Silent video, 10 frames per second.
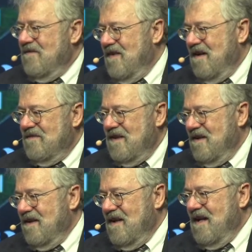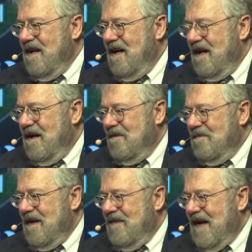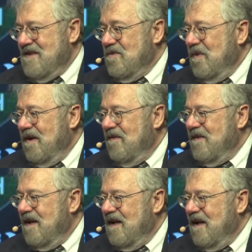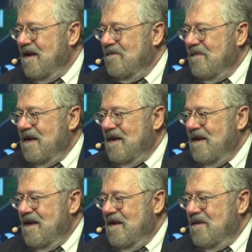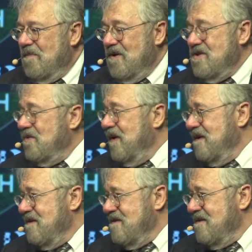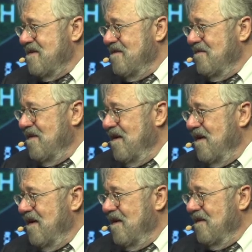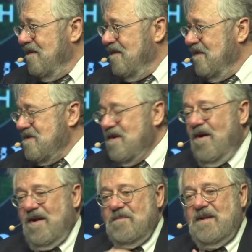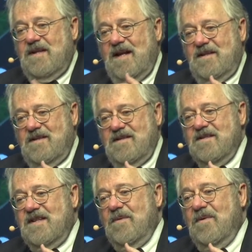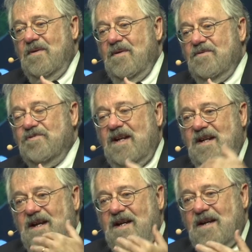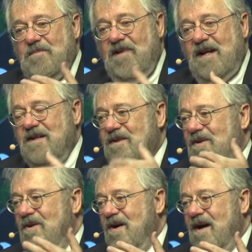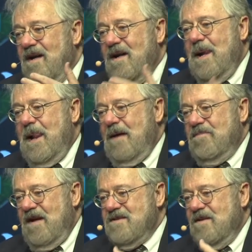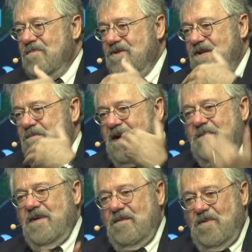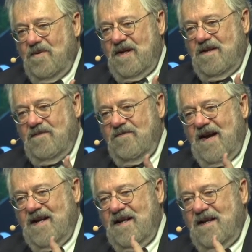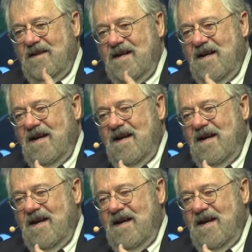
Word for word: involved here. Um, and that's where the, um, the Bush twins, uh, there was an argument that since they were drinking and breaking the law, and President Bush had made a big point of fighting